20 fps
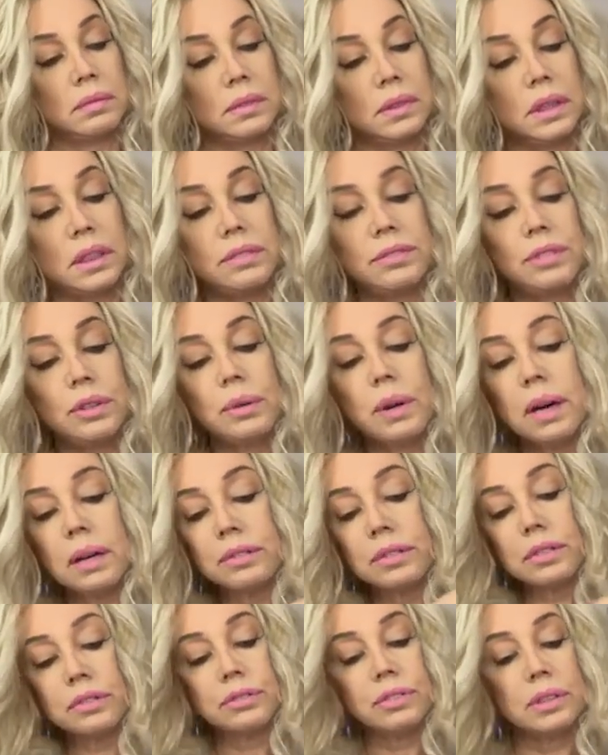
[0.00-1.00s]
If you
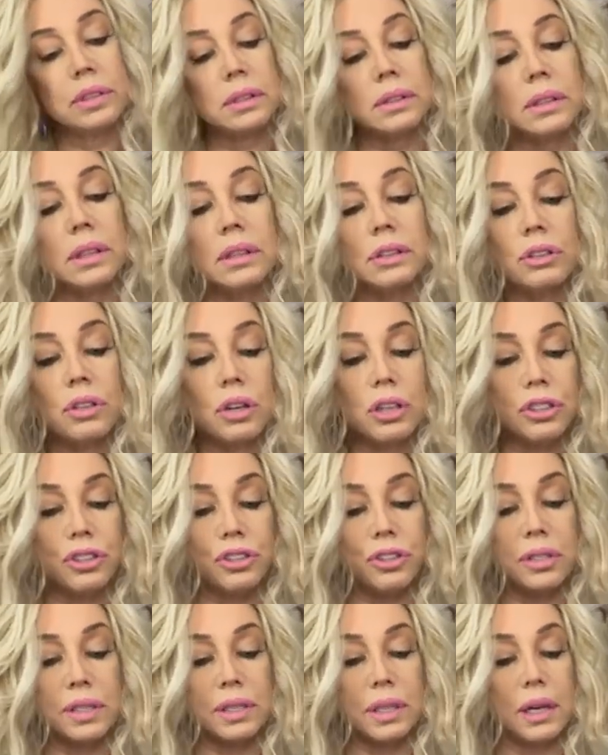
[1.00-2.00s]
have a really
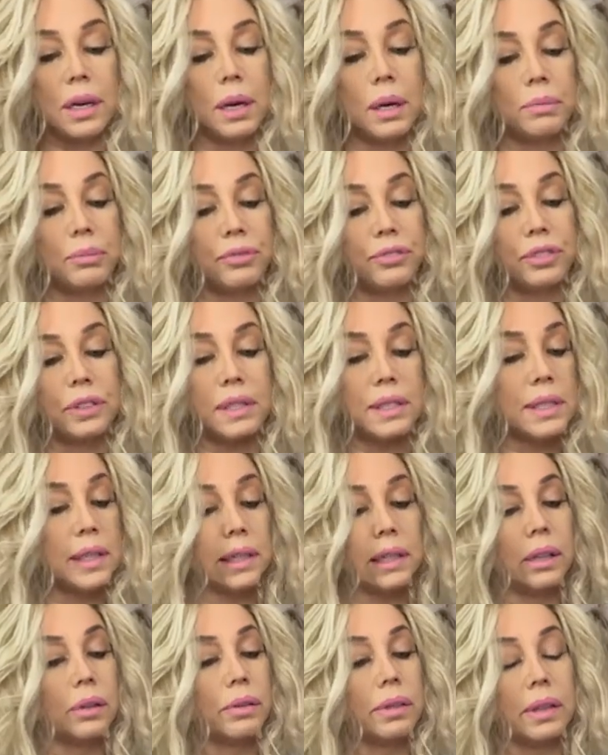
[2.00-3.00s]
larger circumference,
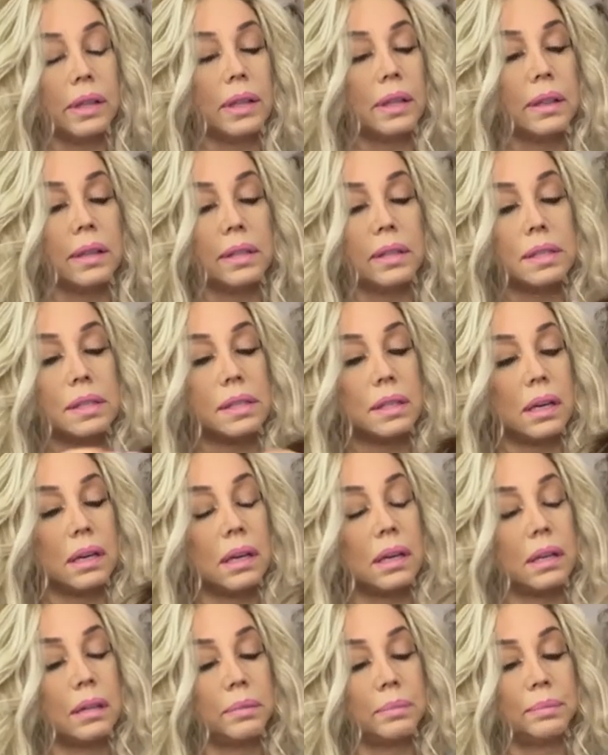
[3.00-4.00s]
I don't think this
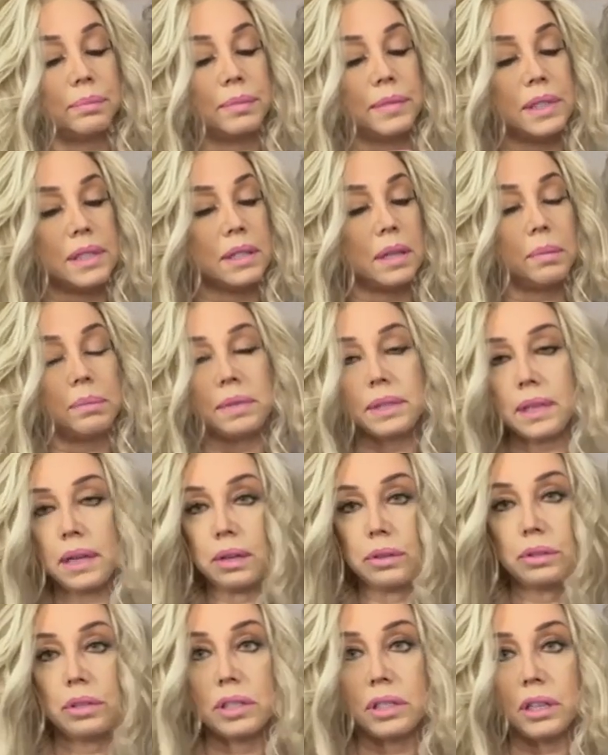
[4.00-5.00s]

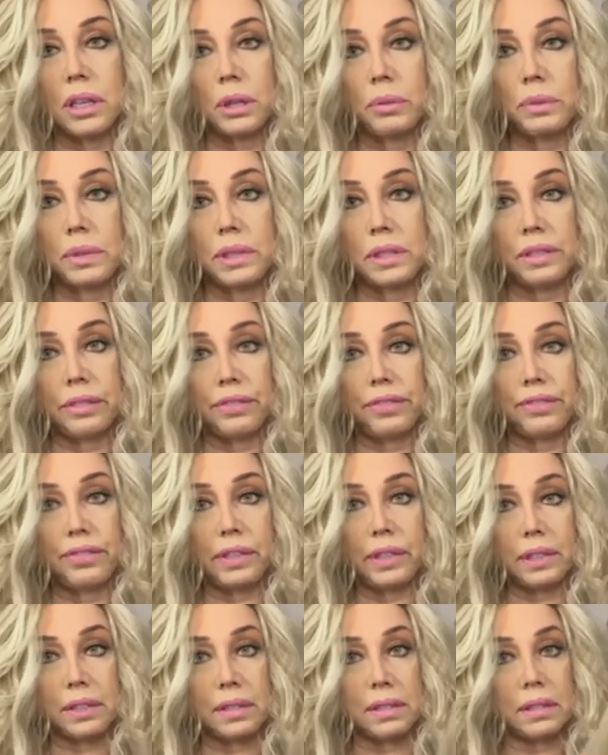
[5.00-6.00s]
Stumptown is going to
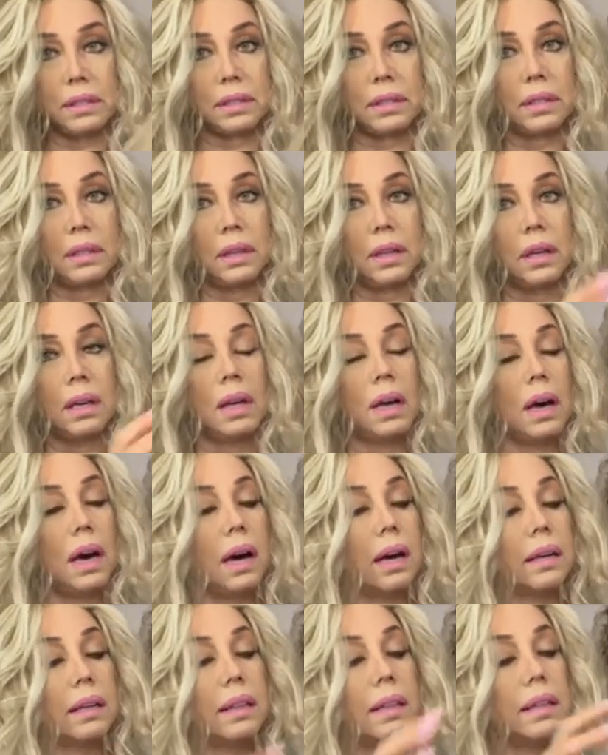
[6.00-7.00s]
fit.
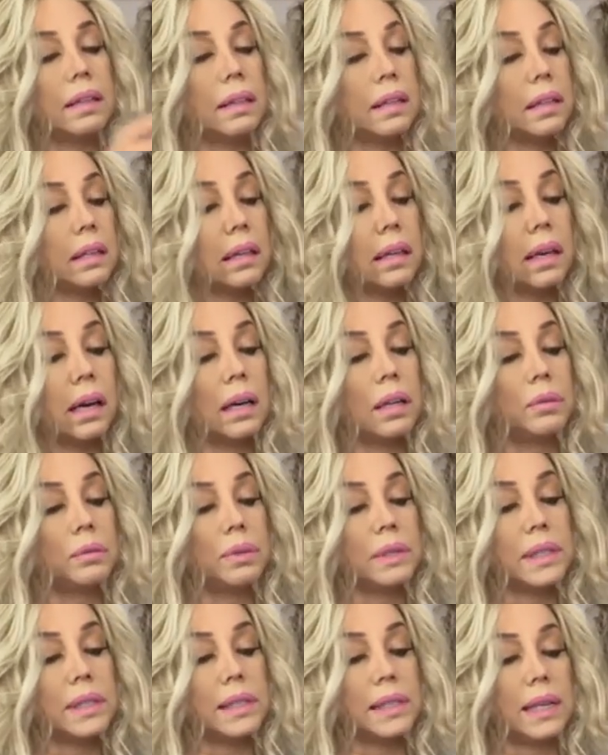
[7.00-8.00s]
I think I
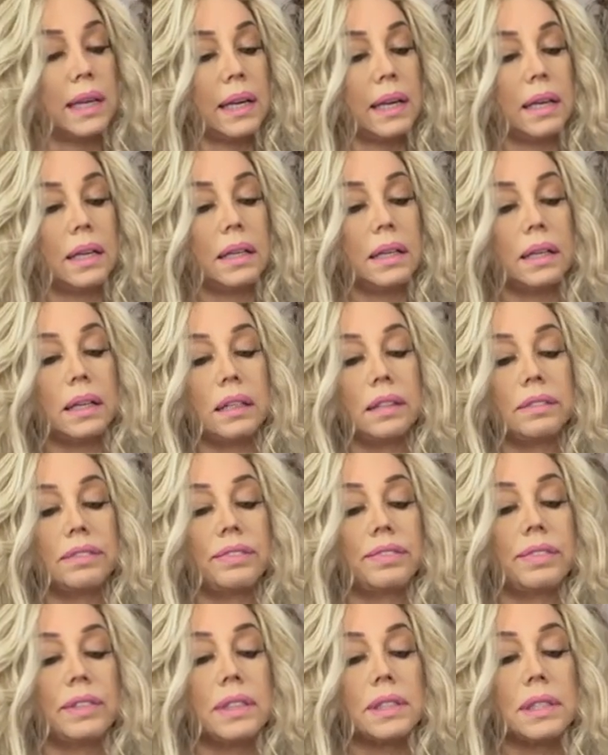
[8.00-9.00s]
would say it
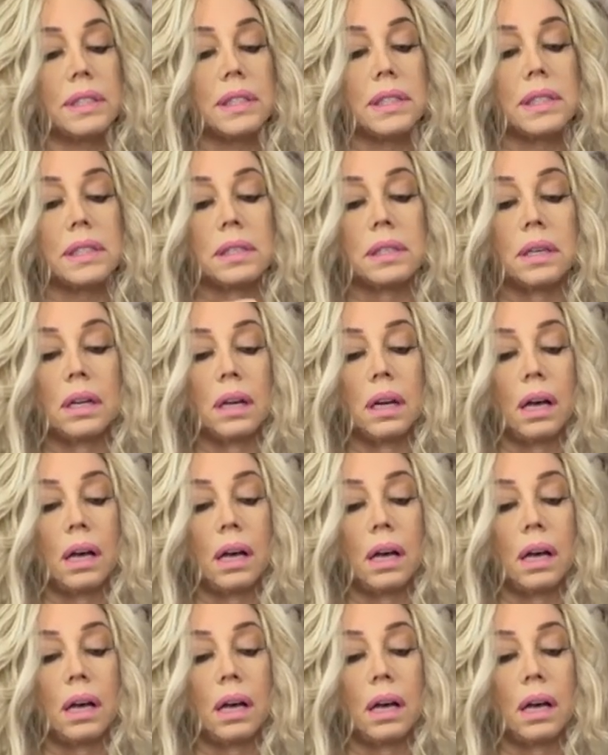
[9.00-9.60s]
fits,